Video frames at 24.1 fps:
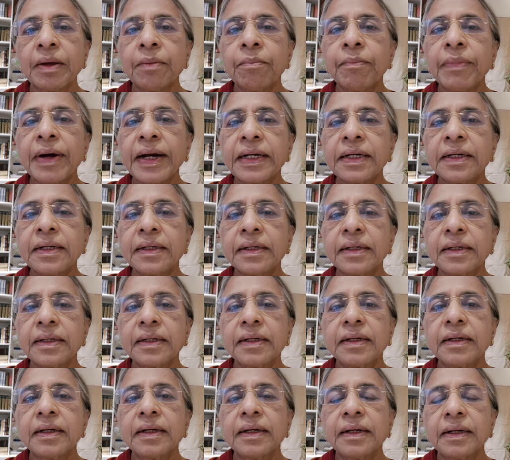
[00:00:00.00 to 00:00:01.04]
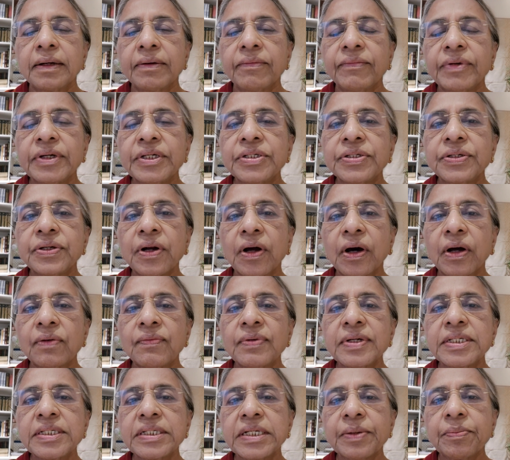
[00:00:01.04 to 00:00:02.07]
But we should
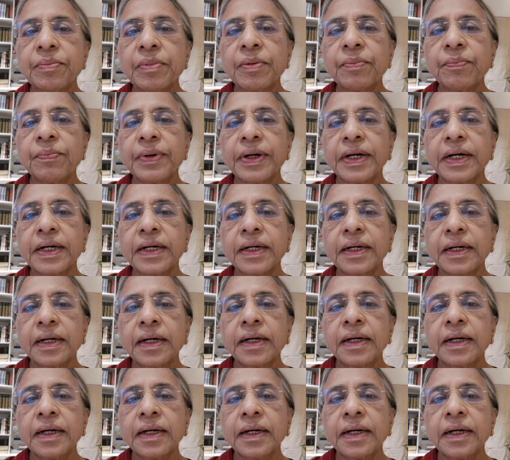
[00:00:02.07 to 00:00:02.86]
always remember